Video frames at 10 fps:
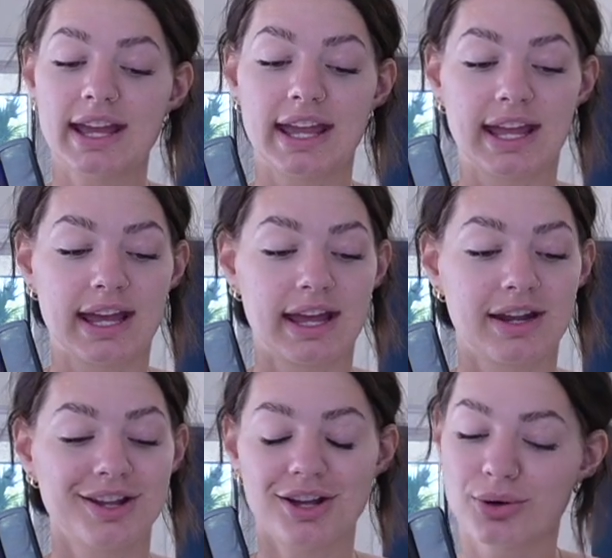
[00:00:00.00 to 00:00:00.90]

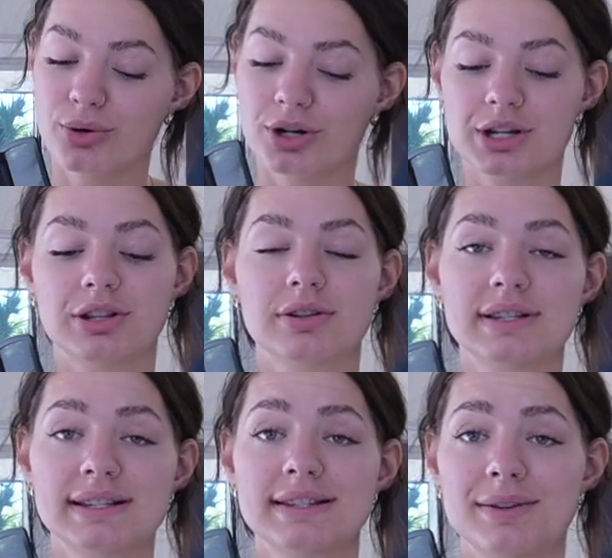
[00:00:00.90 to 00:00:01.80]
And according to their
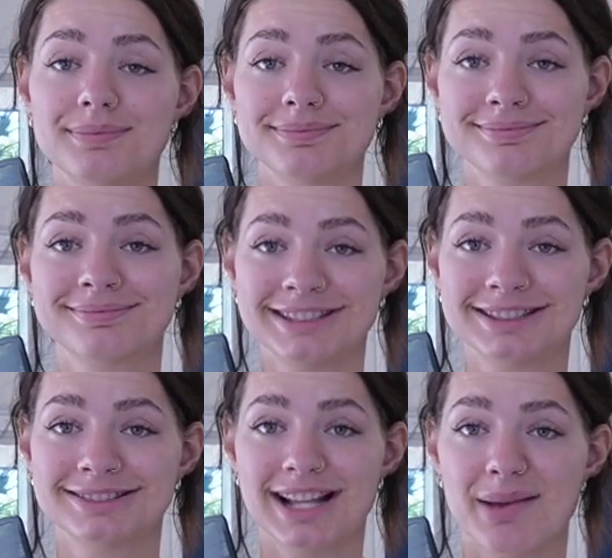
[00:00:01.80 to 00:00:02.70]
system,
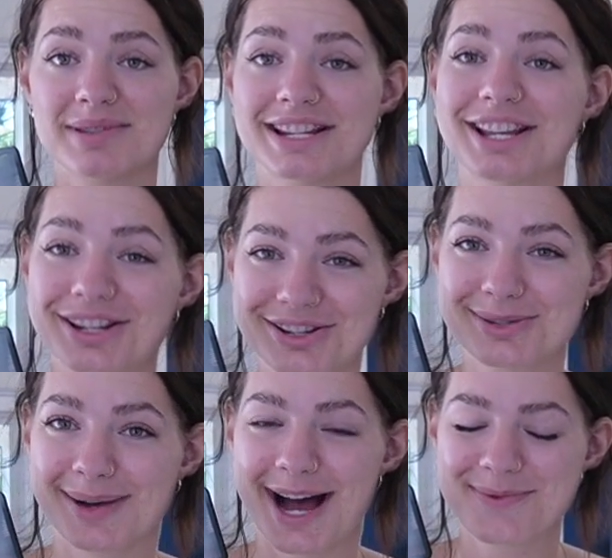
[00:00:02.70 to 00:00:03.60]
I'm sitting in a good
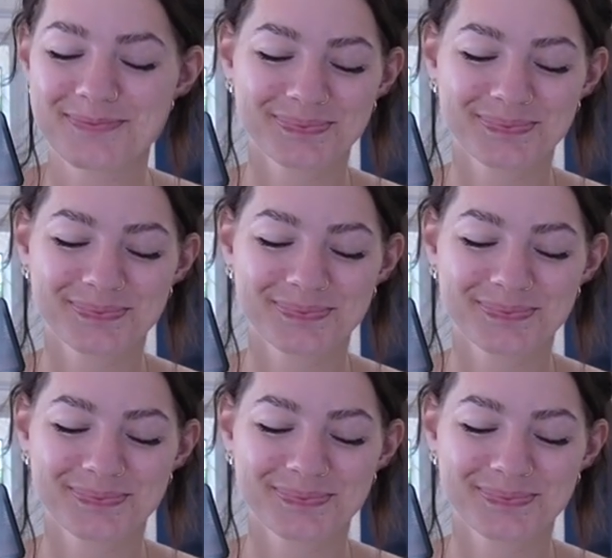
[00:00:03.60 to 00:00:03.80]
spot.